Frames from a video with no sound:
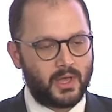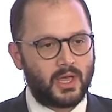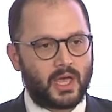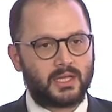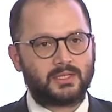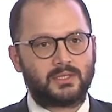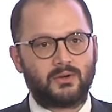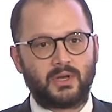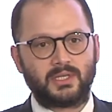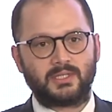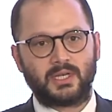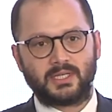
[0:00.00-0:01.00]
And so
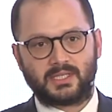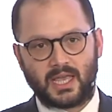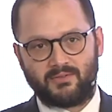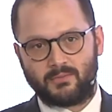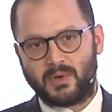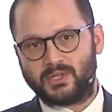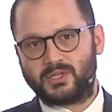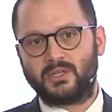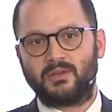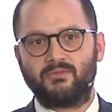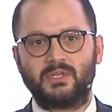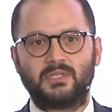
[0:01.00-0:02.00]
as David
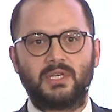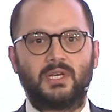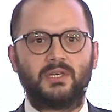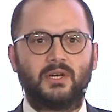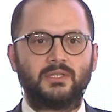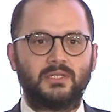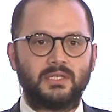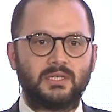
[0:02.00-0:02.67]
mentioned, they recently conducted